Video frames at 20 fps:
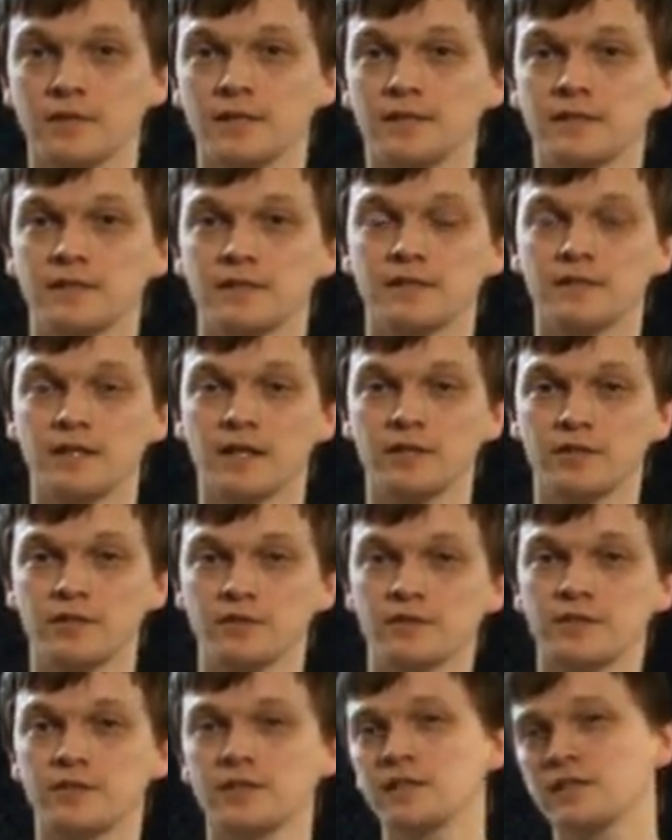is
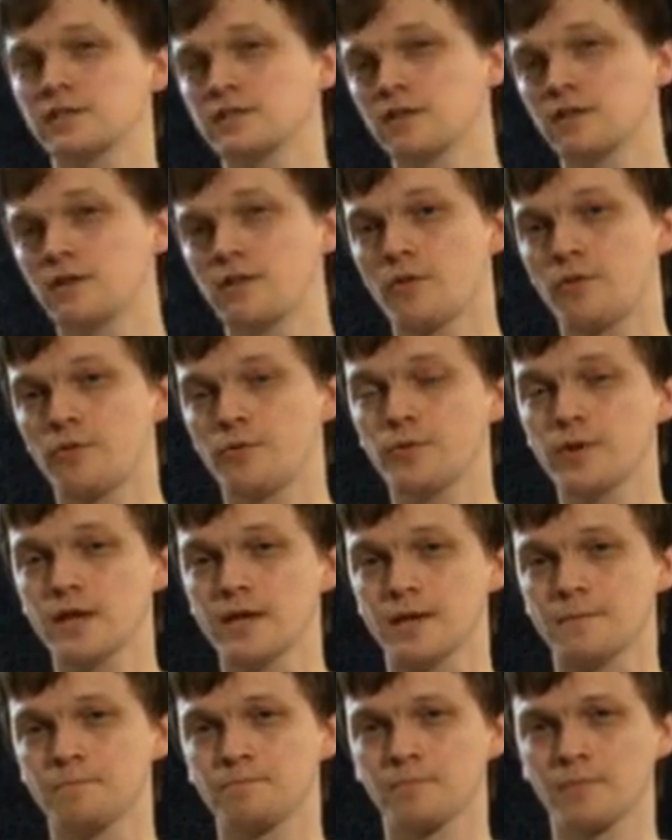Dungeon Siege
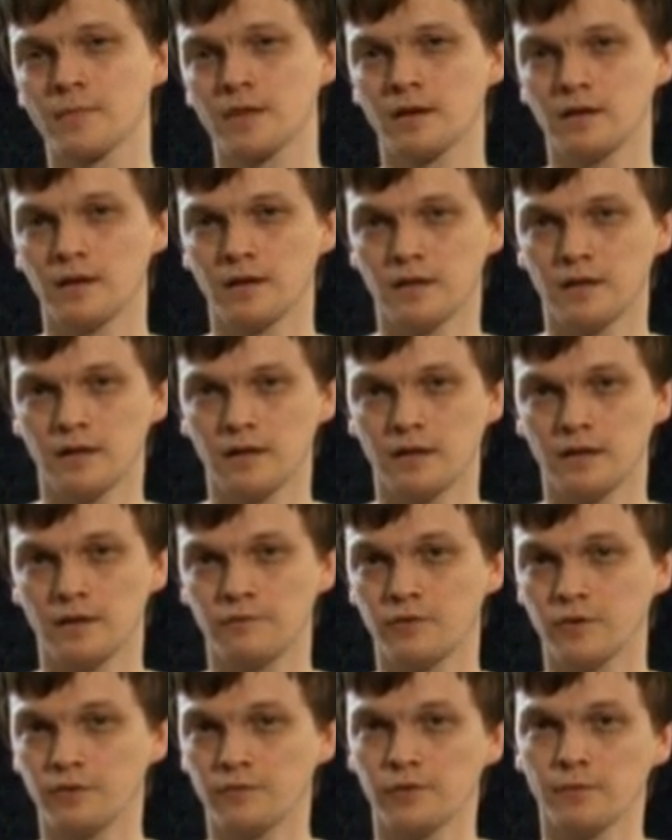3.
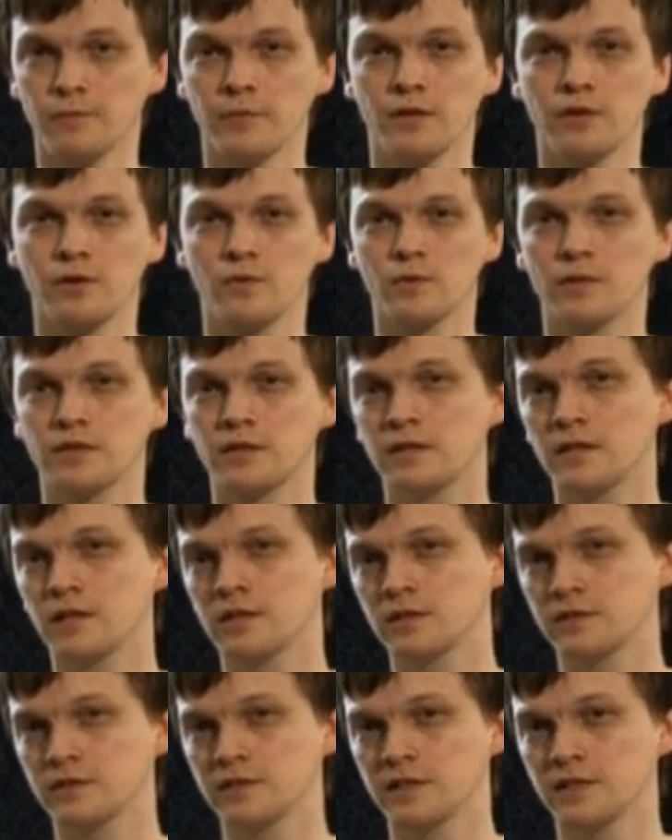If you're familiar with the
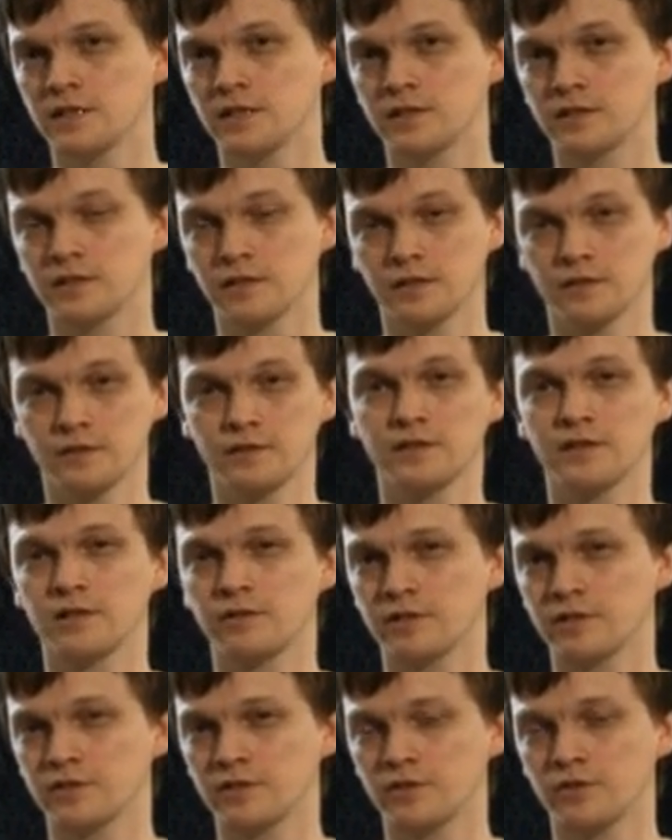Dungeon Siege
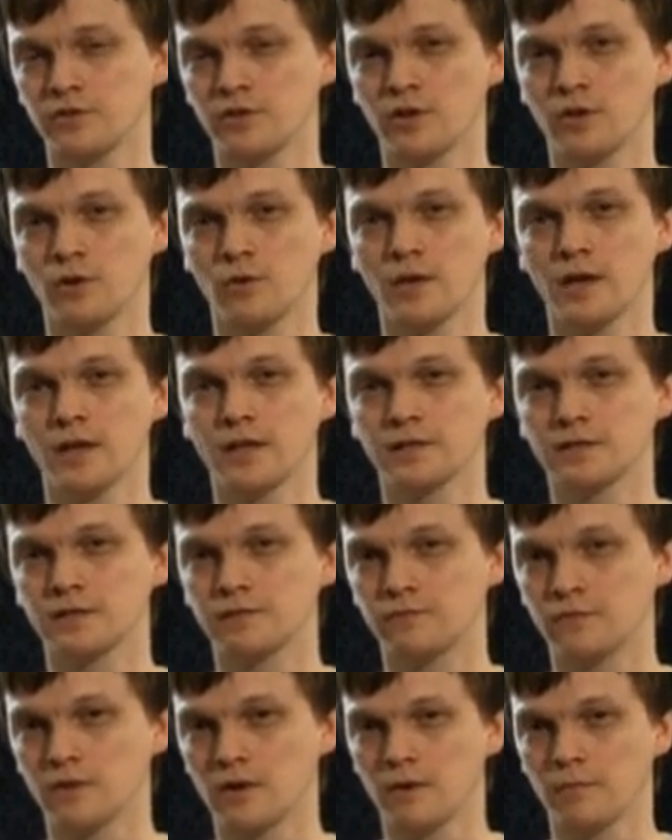series, you know that it's
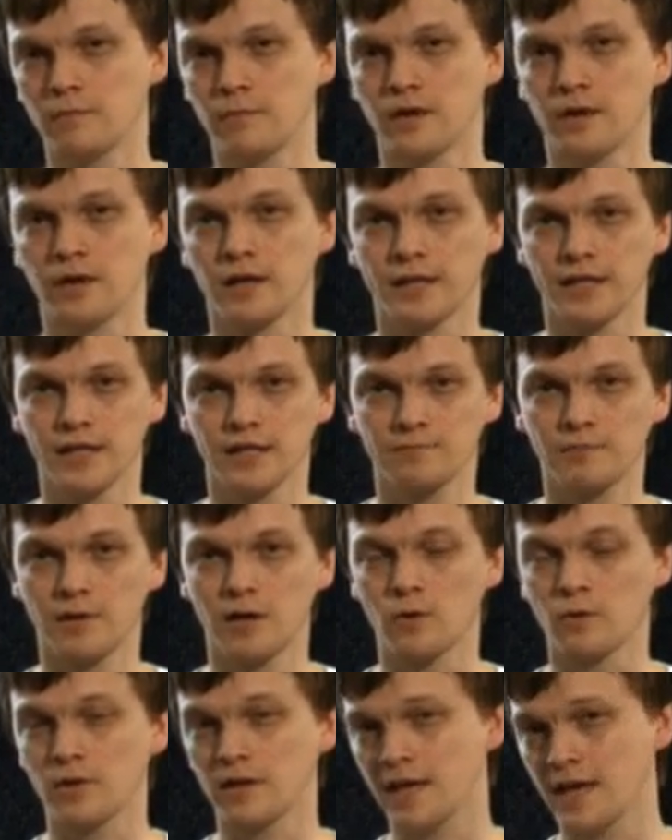from Gas
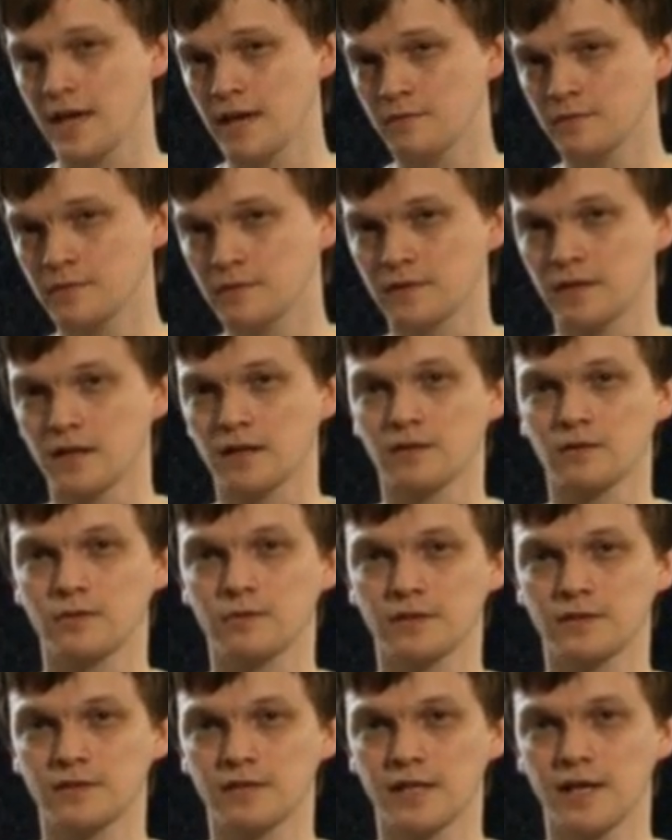Power Games and
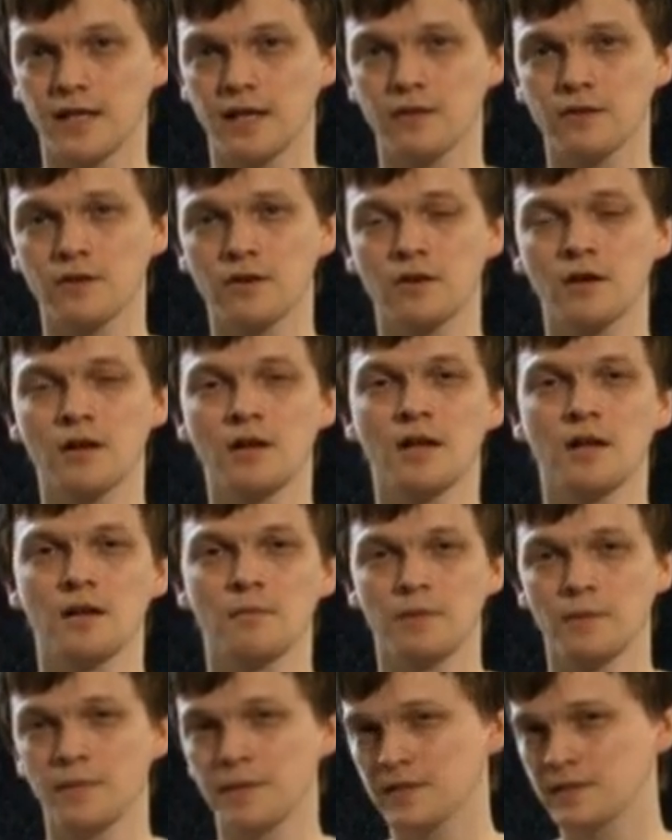Chris Taylor,
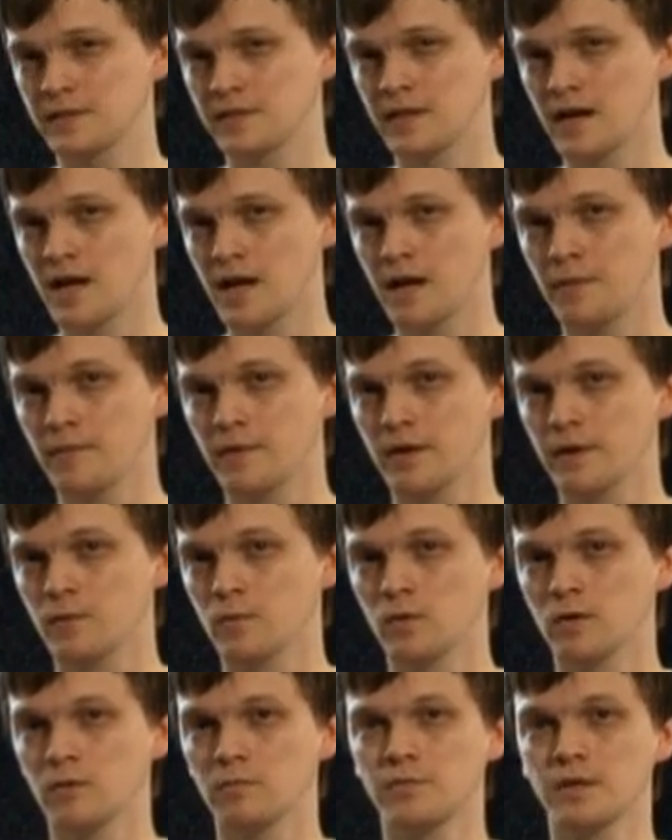but this time it
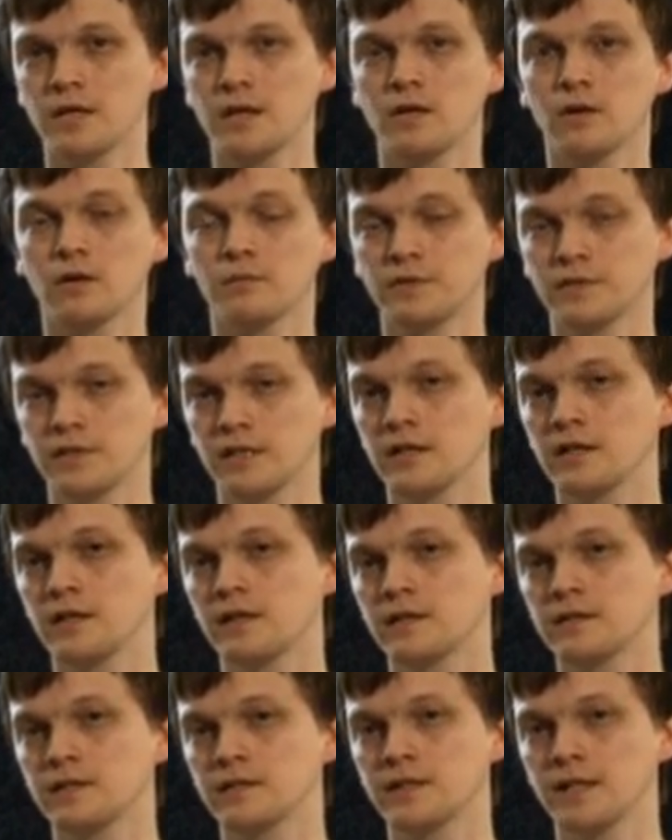will be Obsidian
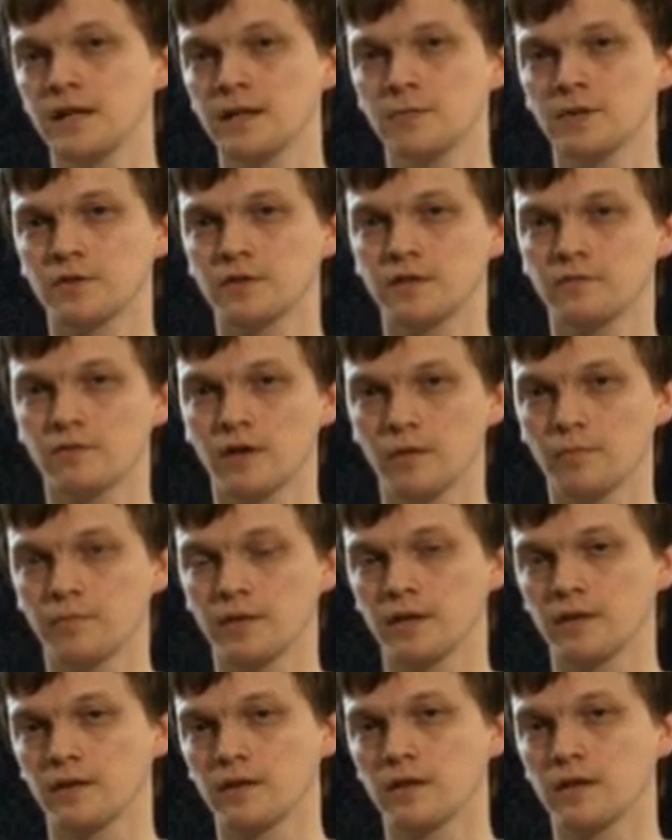Entertainment
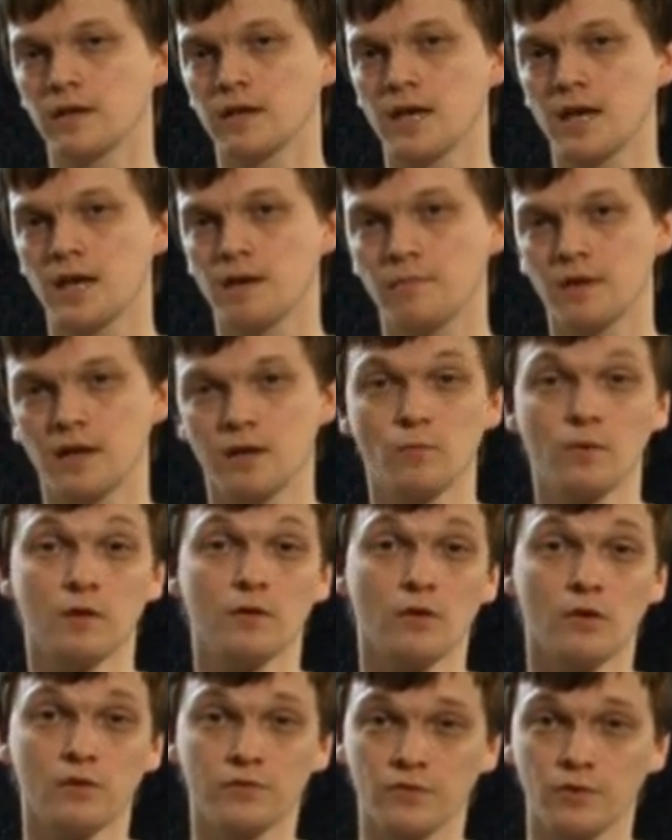developing the game, and it will
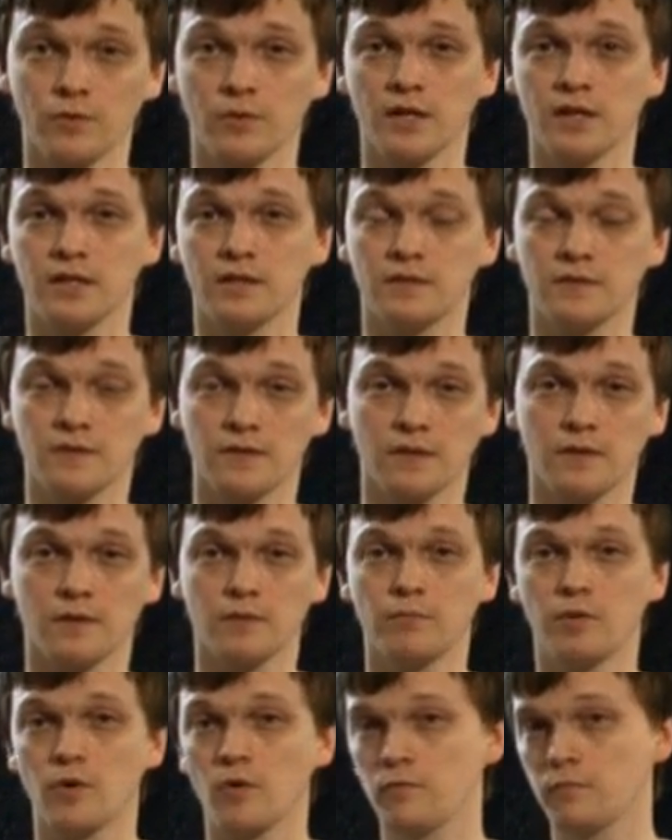also hit
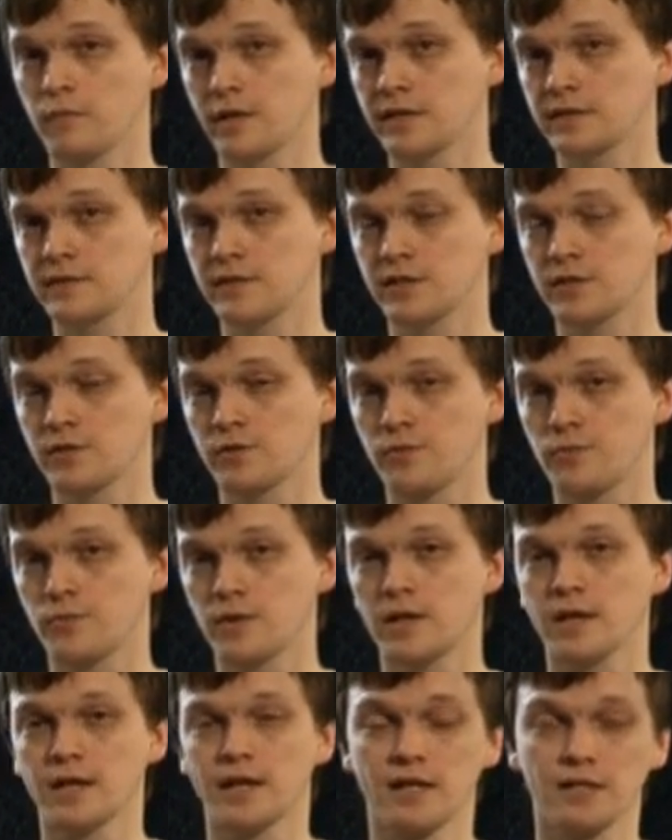both PlayStation
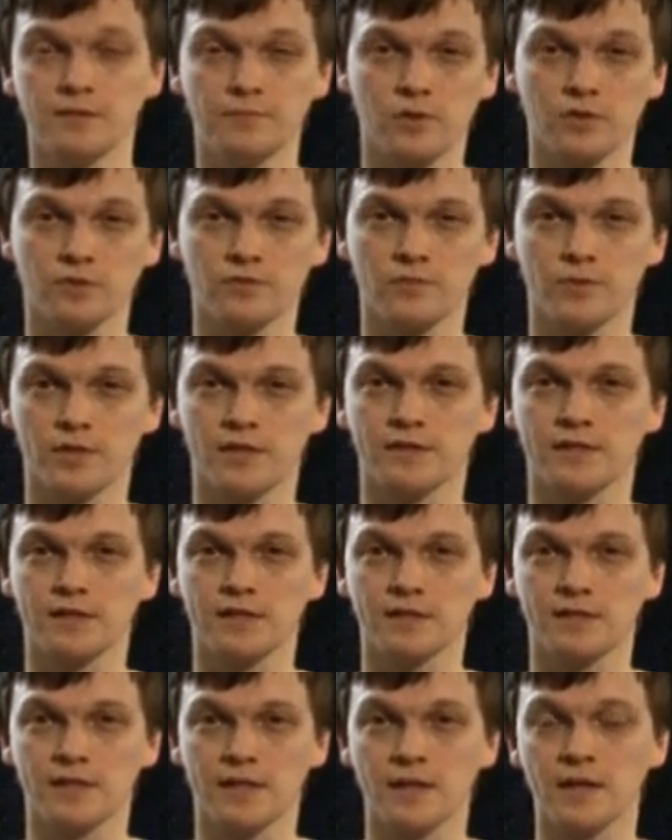3 and Xbox
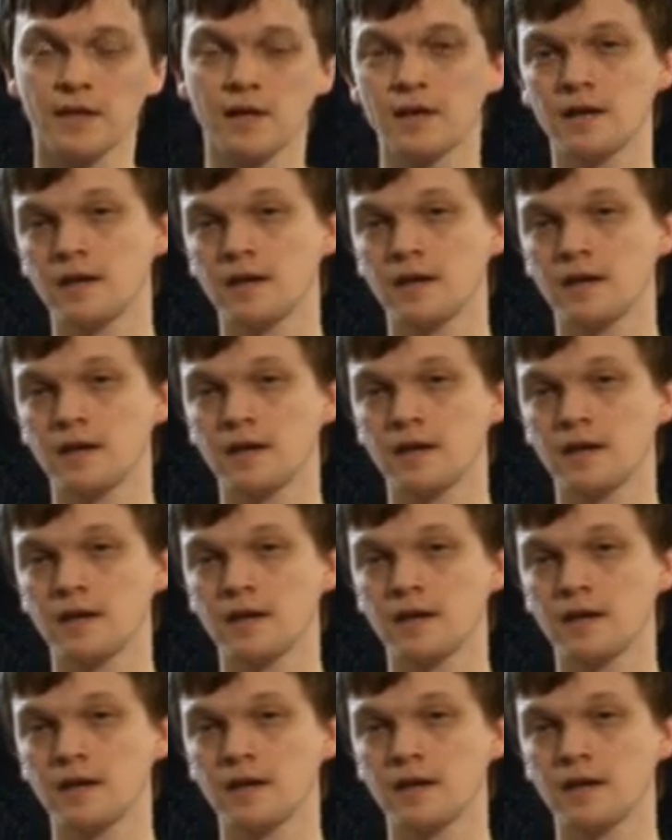360.